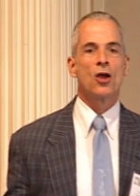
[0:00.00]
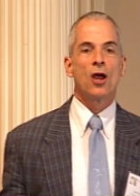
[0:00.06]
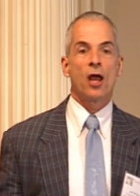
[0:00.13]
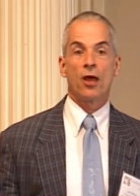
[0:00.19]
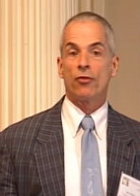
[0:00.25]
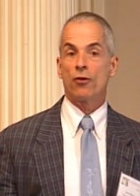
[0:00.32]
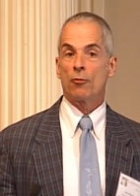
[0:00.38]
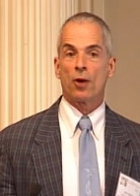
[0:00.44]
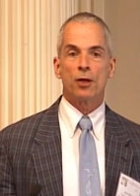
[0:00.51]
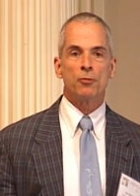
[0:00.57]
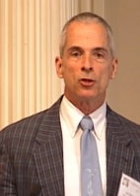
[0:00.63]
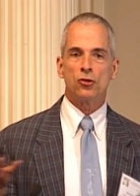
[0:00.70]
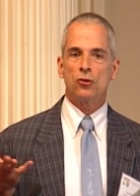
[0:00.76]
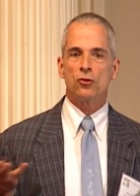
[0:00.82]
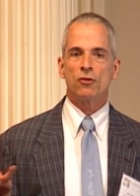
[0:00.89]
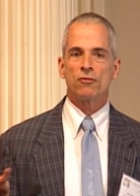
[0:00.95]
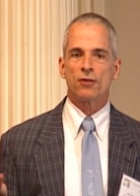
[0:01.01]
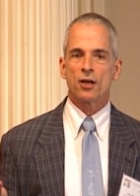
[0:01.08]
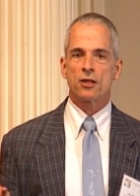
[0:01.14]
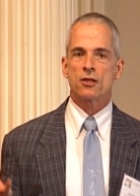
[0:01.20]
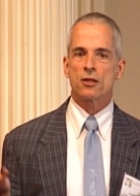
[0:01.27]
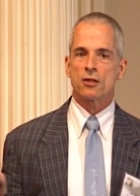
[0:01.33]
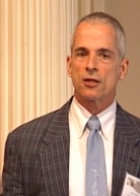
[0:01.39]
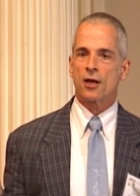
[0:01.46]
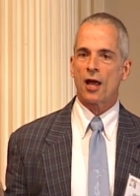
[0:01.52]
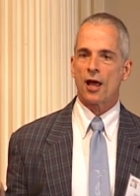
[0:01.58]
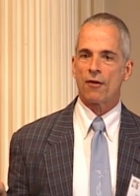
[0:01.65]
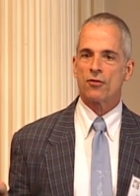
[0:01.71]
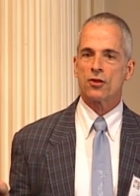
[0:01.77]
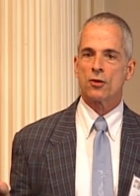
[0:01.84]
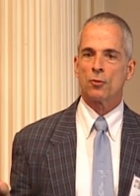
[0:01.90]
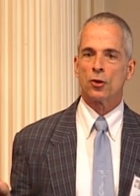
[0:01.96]
and there might be two devices that
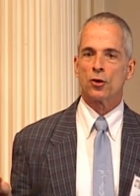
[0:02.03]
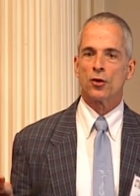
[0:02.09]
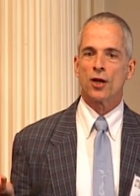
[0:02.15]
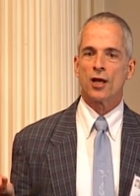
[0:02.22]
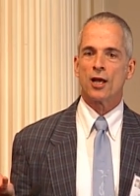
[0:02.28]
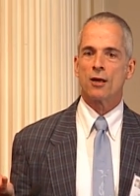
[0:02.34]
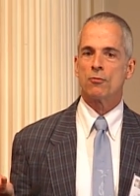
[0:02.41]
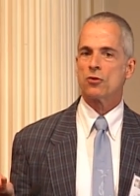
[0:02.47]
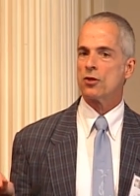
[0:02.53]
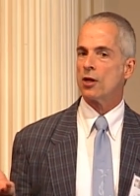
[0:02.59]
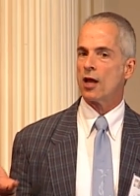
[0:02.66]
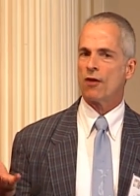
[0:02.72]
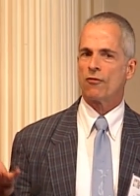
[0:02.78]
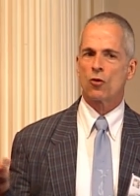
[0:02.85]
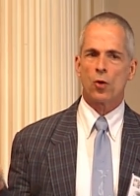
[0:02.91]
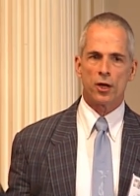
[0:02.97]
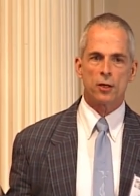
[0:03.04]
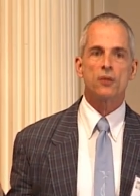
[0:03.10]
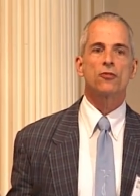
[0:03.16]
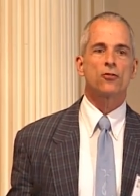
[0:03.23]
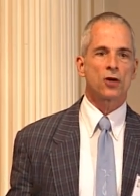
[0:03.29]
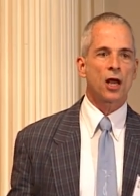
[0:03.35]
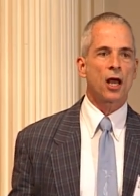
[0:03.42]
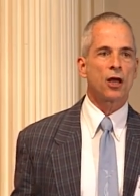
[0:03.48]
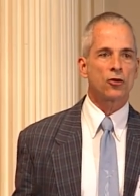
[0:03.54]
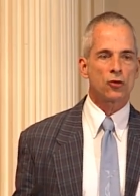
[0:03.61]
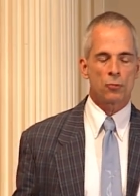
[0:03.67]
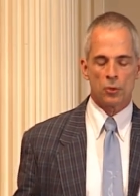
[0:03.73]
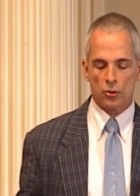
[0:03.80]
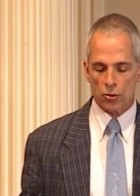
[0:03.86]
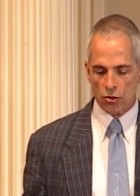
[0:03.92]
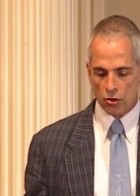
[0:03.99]
have similar names that have quite different
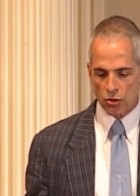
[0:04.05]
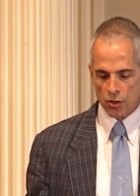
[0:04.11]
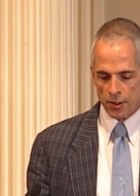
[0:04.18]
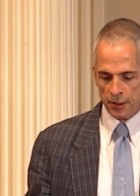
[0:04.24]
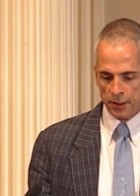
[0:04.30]
attributes?